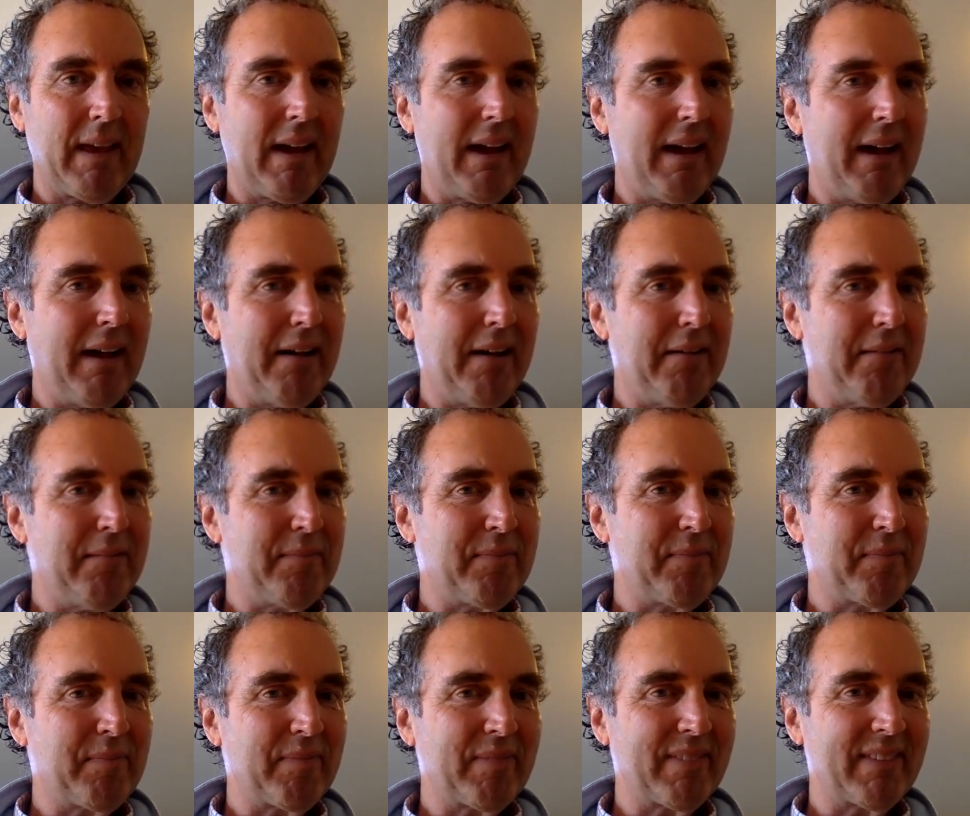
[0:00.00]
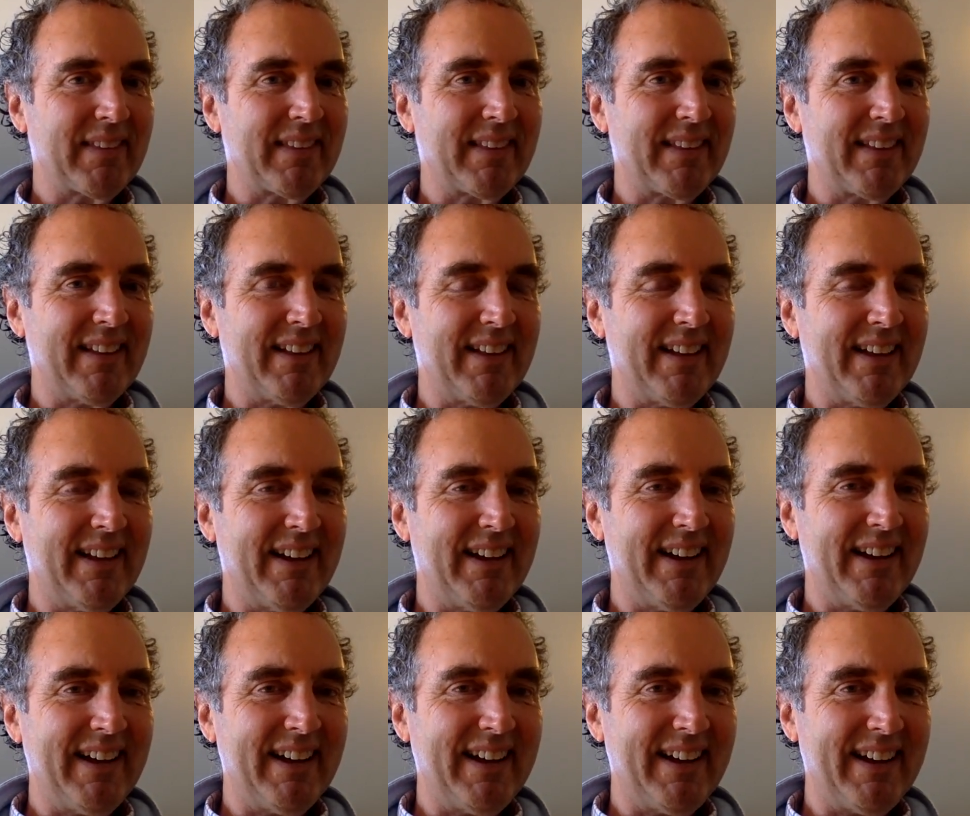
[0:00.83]
Um,
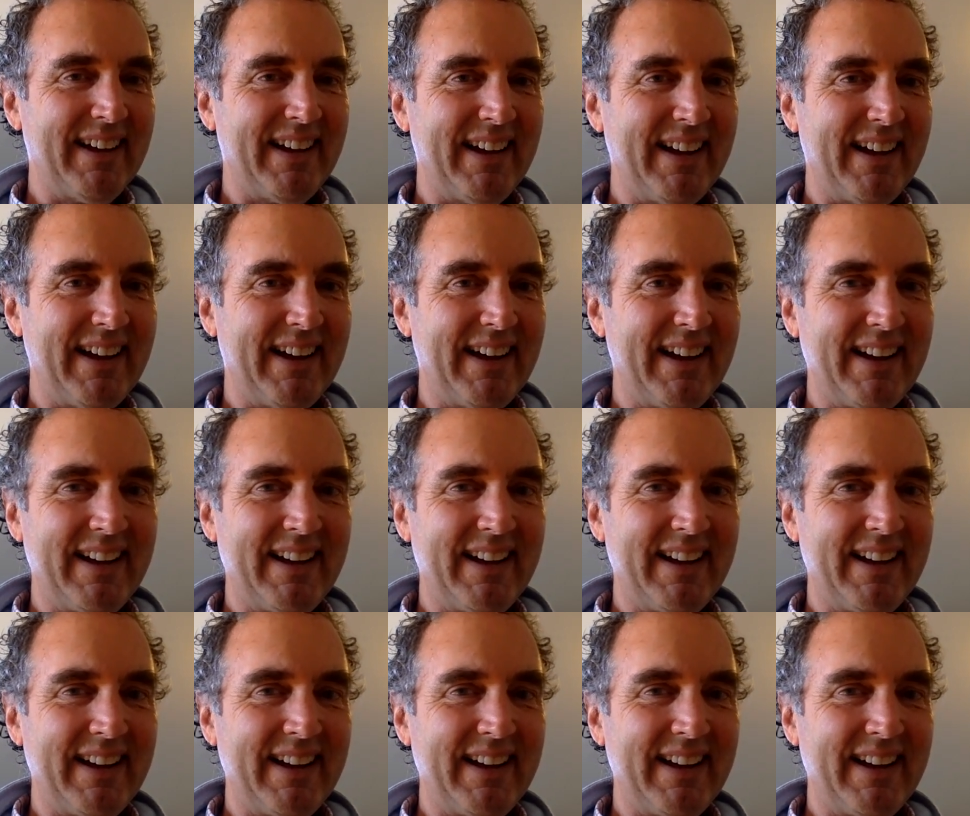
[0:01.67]
you